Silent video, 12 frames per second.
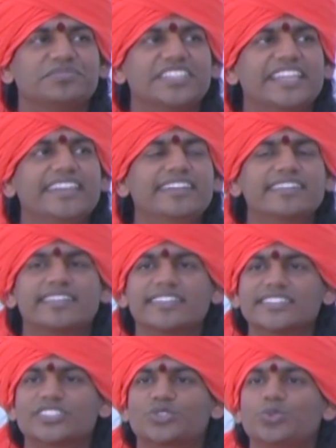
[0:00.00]

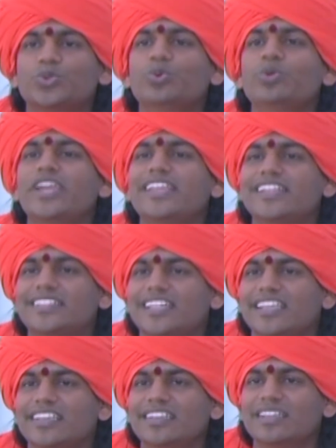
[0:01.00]
interest to do
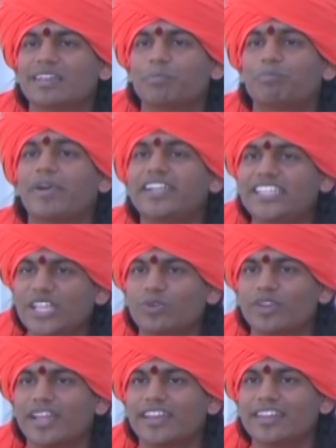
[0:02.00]
anything
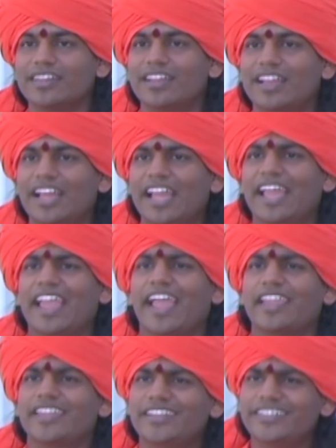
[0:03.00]
particular,
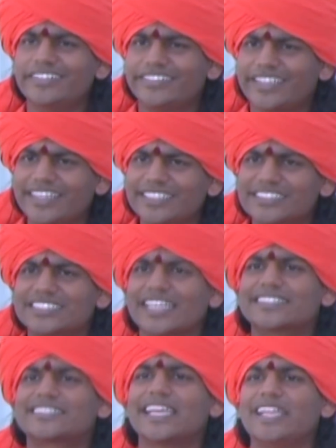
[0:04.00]
uh, intense
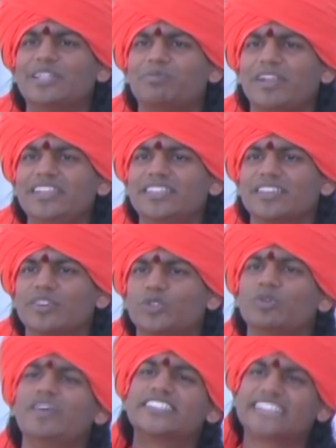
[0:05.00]
excitement
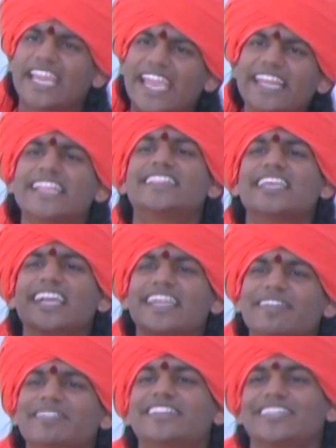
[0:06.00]
towards anything
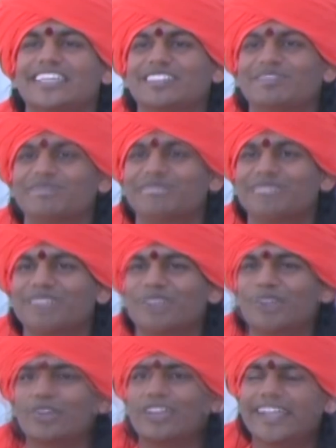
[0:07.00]
and everything.
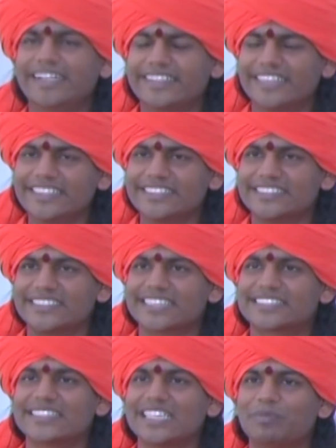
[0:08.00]
Intense
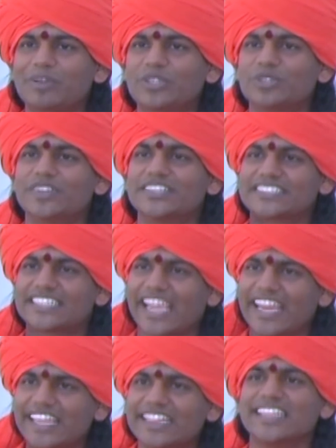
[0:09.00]
excitement towards
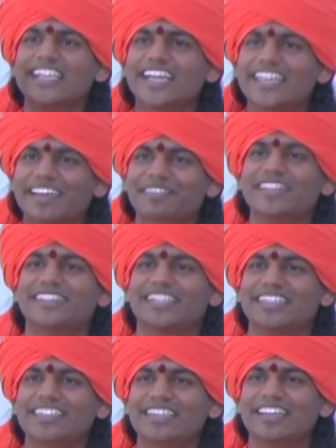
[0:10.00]
anything and
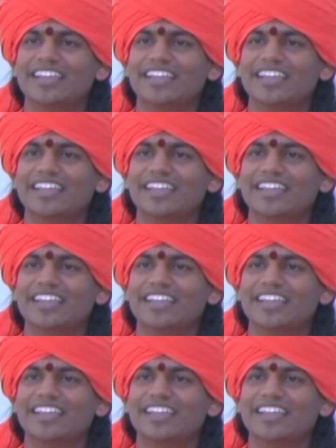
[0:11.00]
everything,